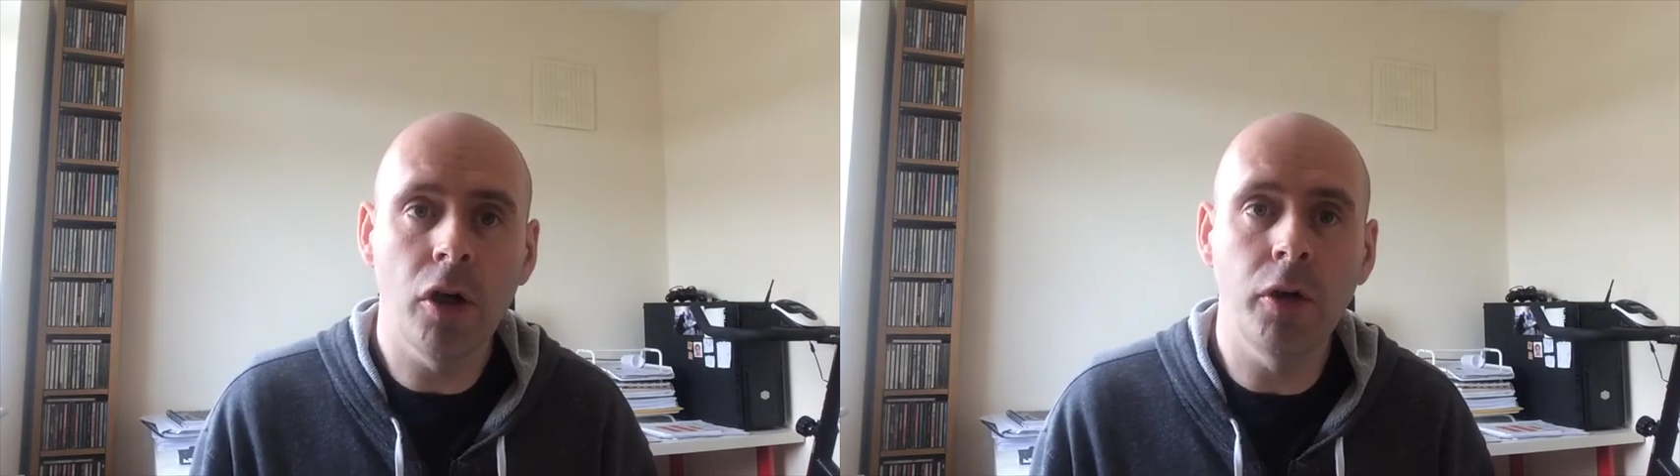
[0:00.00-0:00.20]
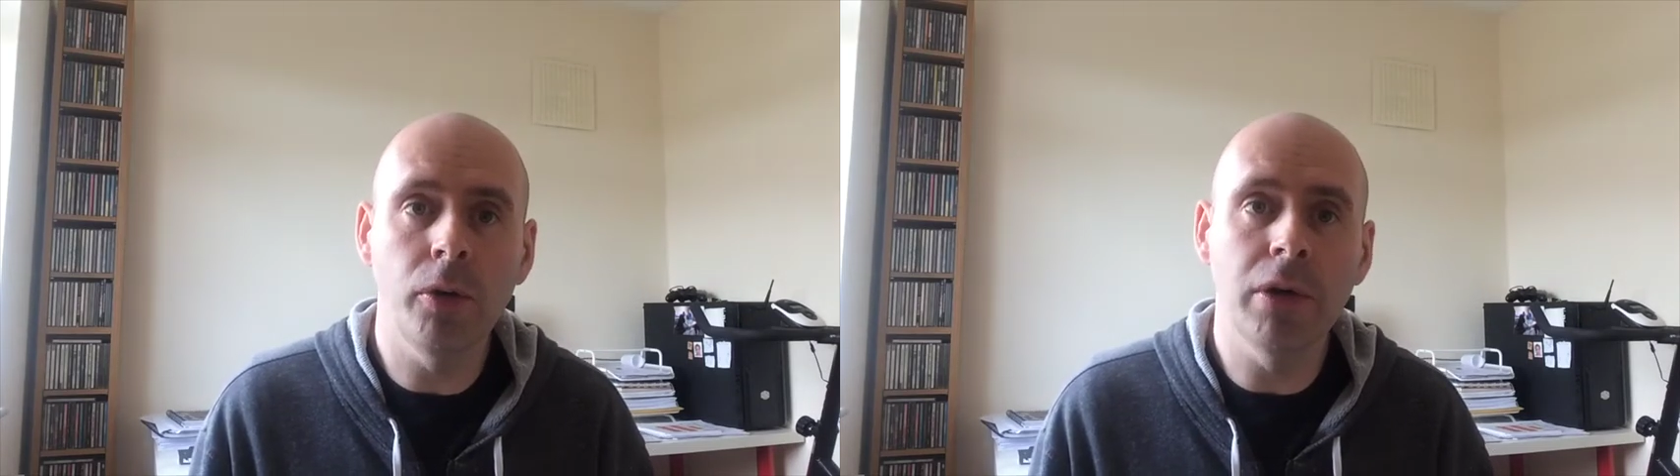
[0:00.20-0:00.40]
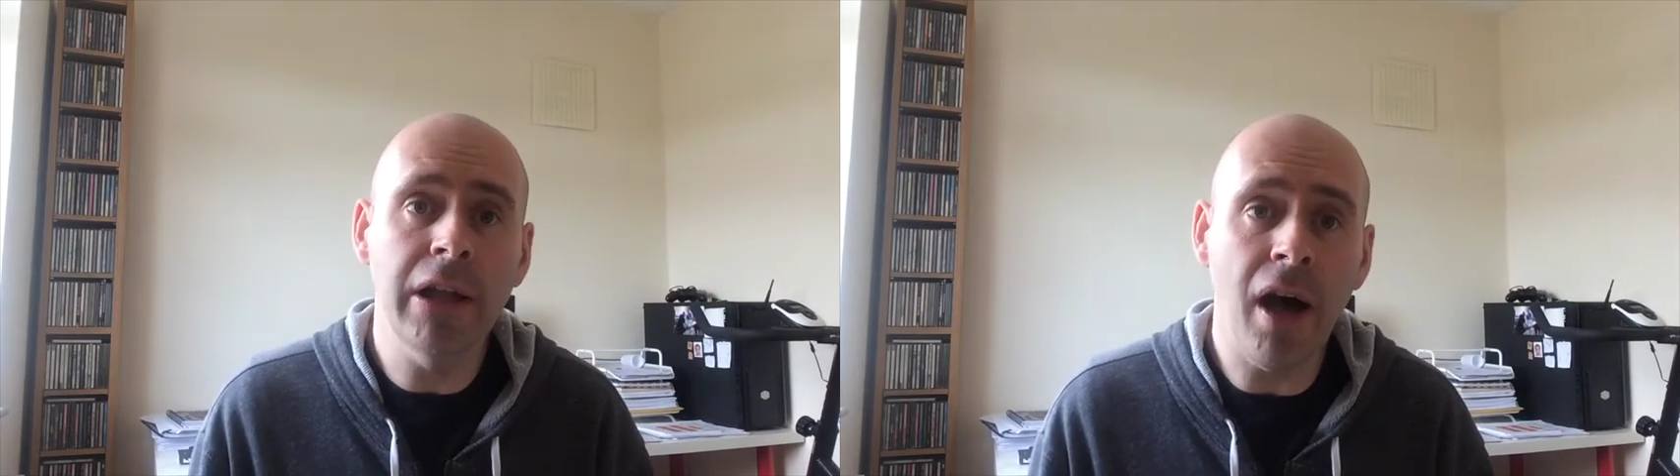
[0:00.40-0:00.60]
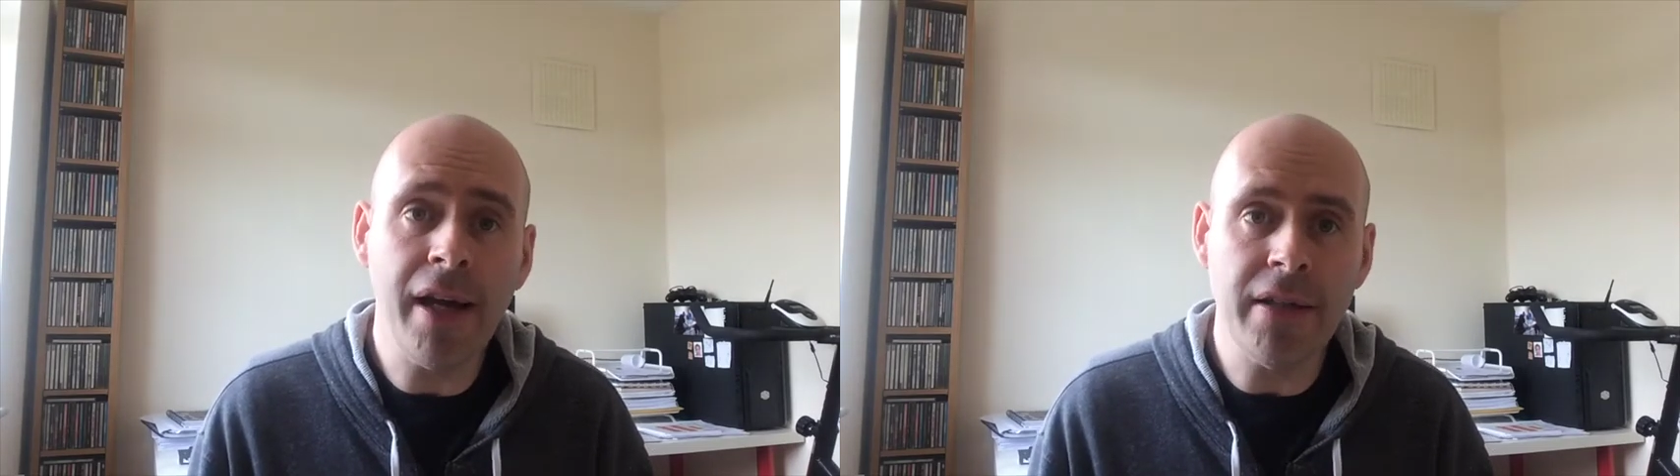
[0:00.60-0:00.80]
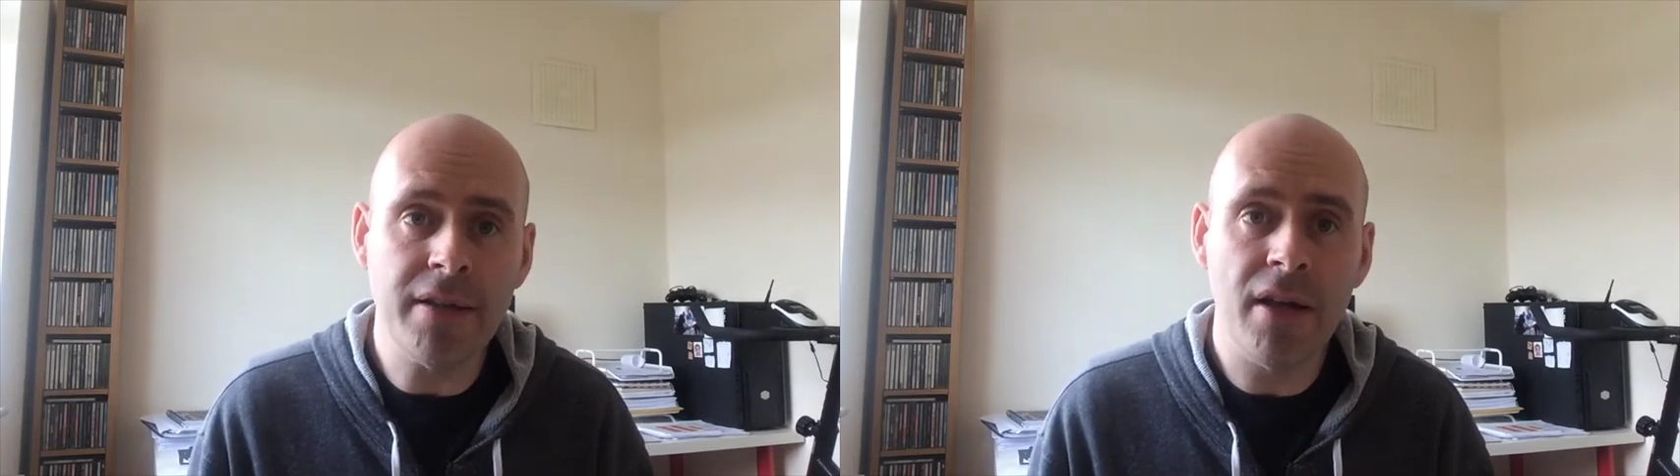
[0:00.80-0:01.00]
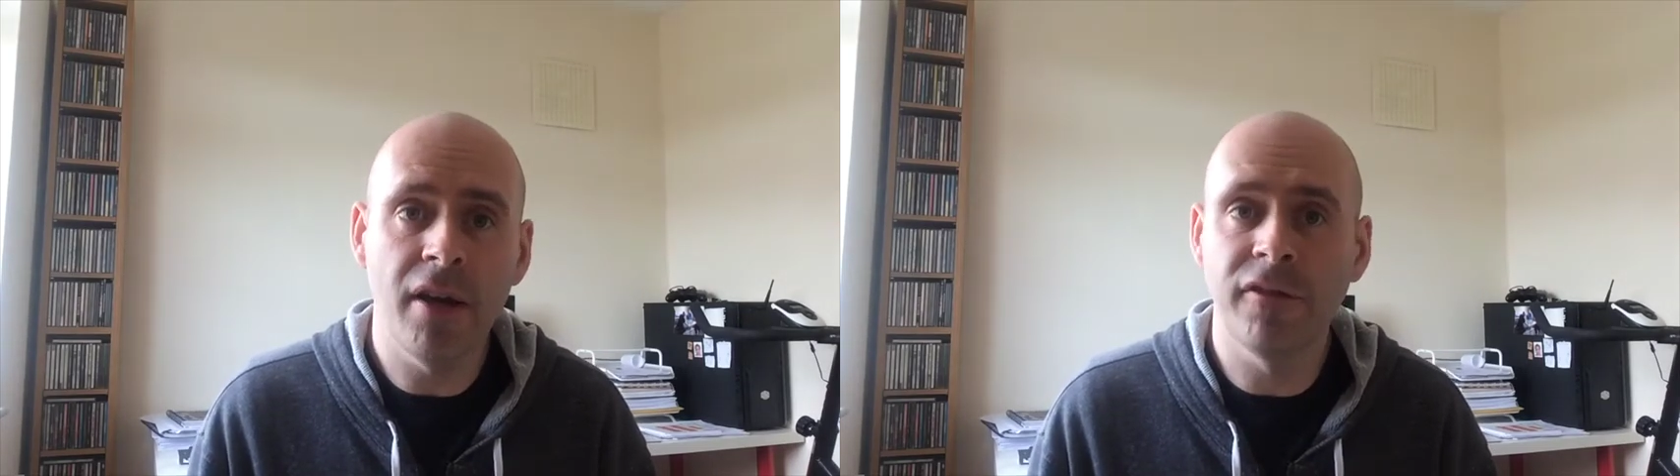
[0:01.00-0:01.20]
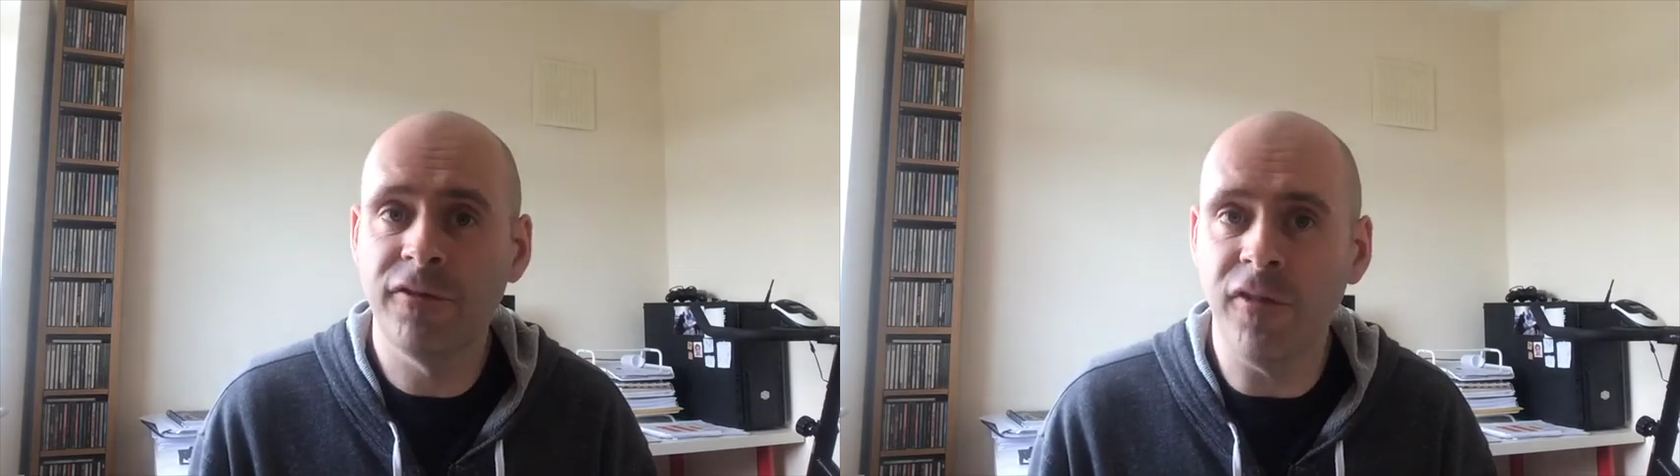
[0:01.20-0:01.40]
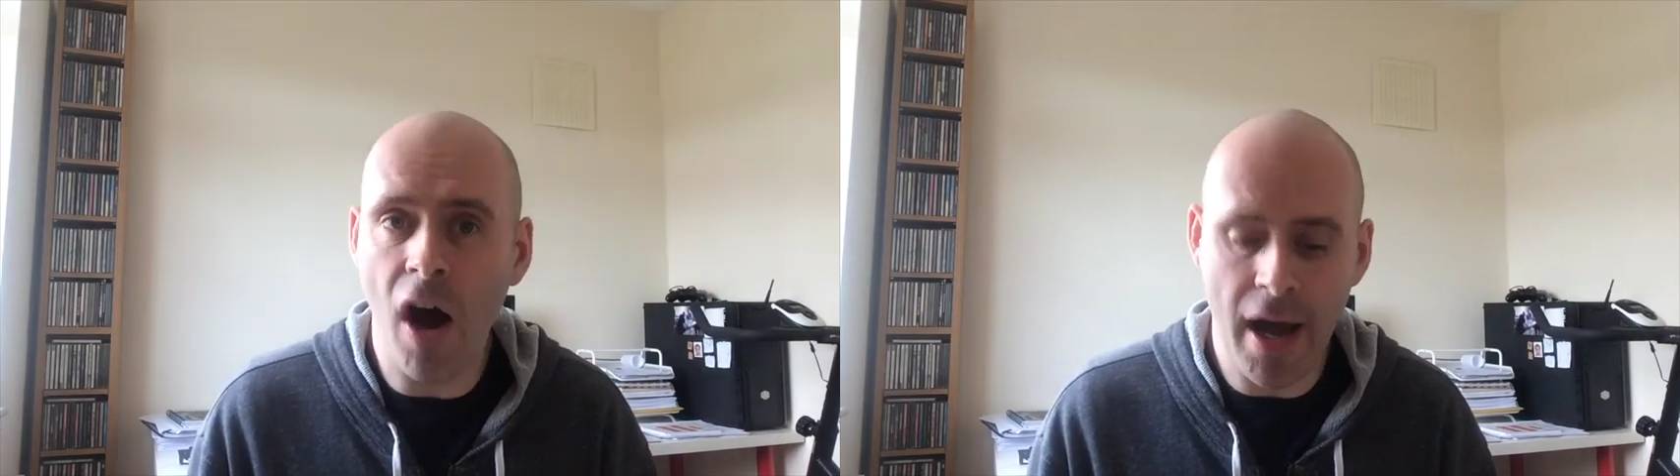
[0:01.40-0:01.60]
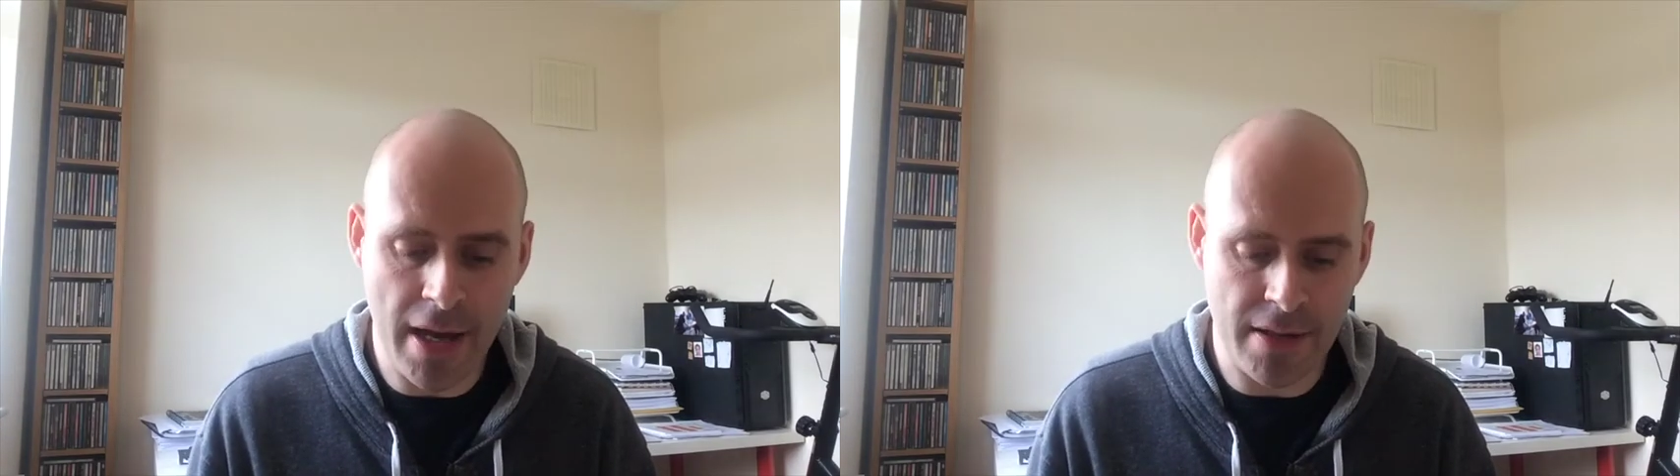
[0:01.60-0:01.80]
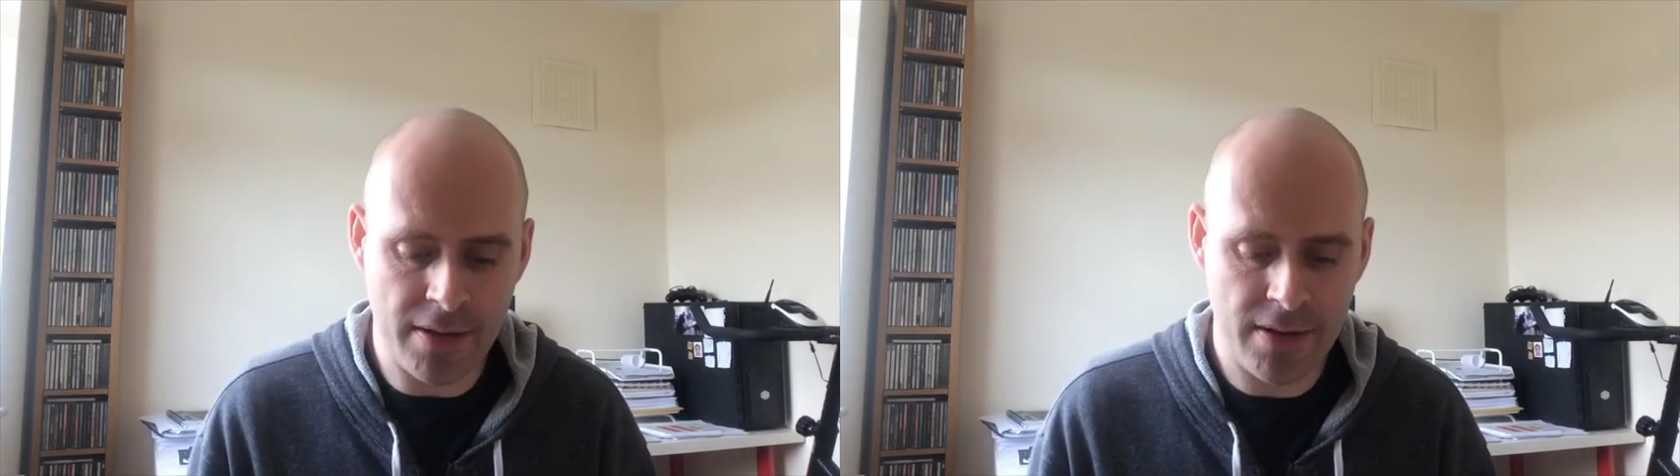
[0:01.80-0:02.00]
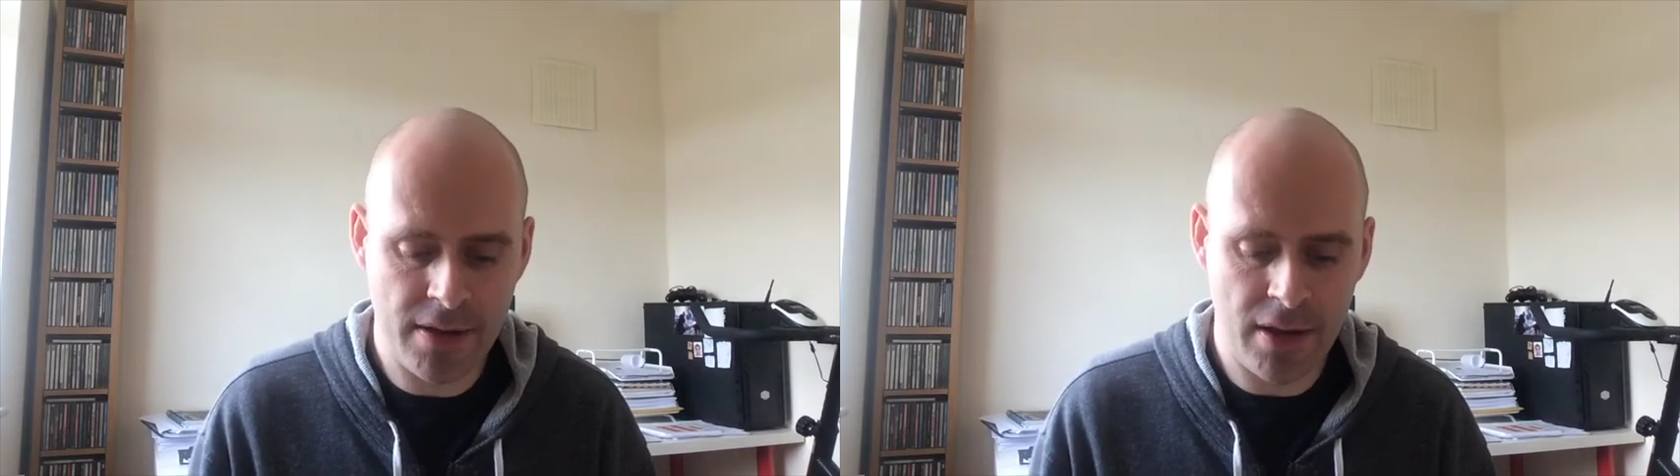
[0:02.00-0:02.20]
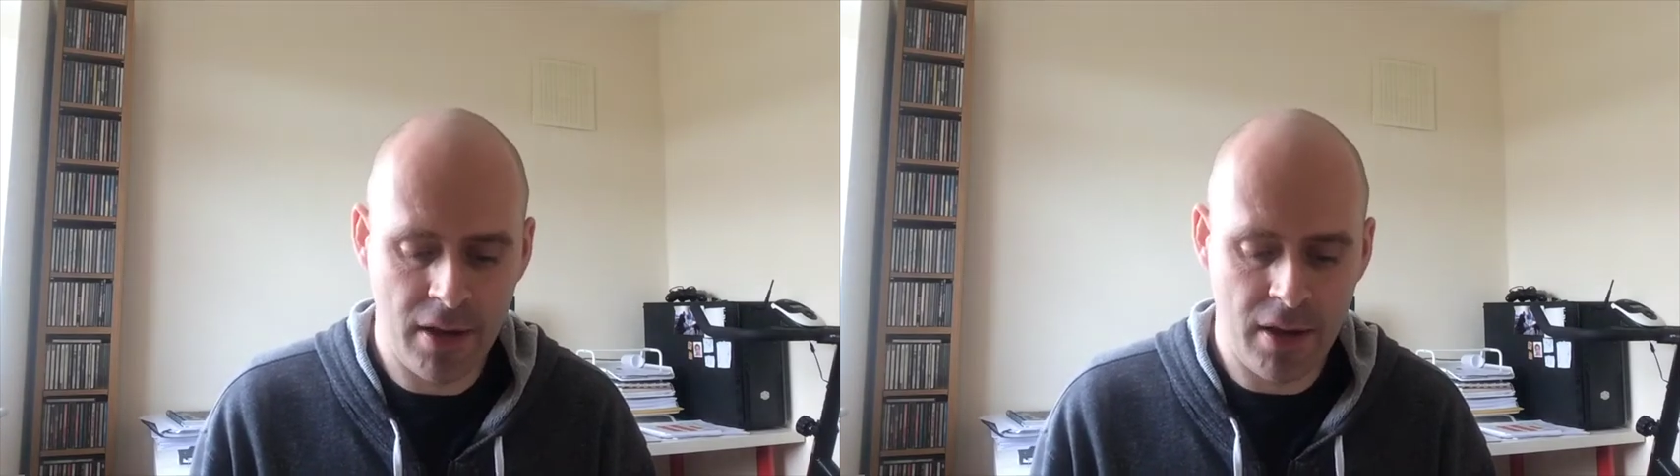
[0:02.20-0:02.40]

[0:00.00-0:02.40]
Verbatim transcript: who light fires